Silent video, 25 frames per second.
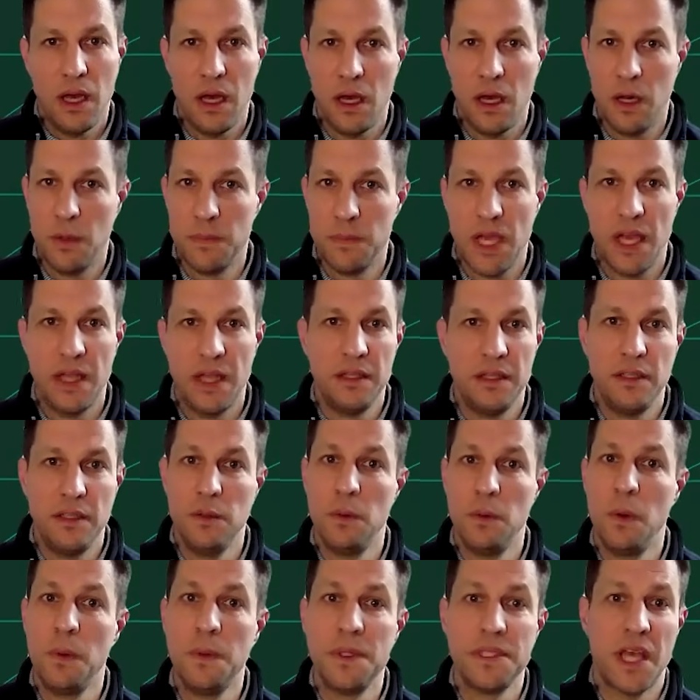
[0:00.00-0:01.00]
And
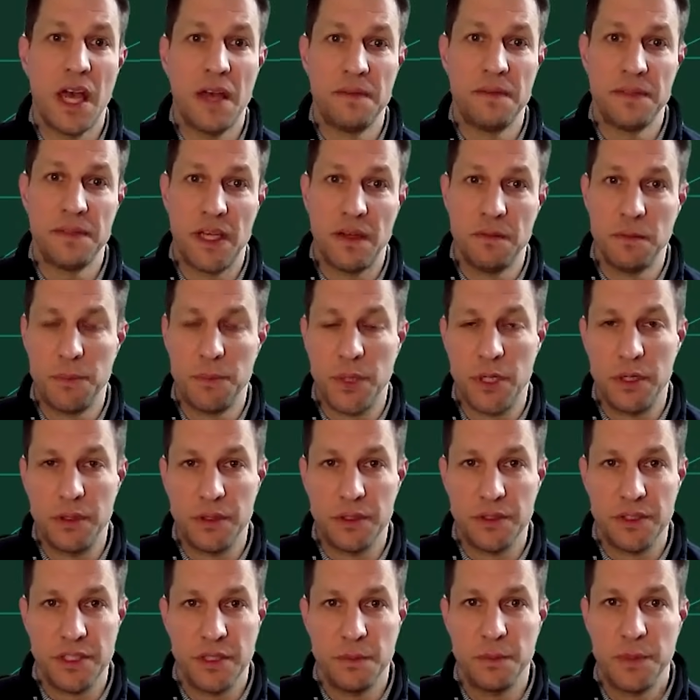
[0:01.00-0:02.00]
you always have to have a
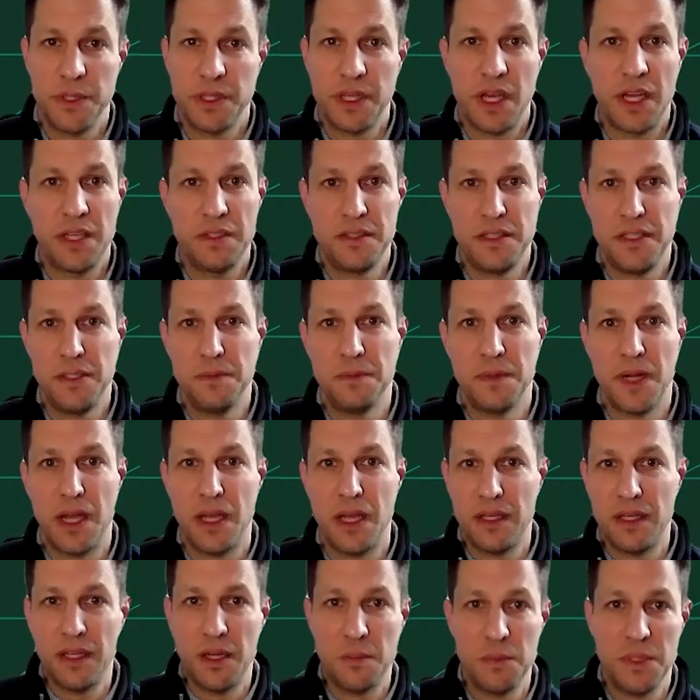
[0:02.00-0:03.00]
partnership with IT, right?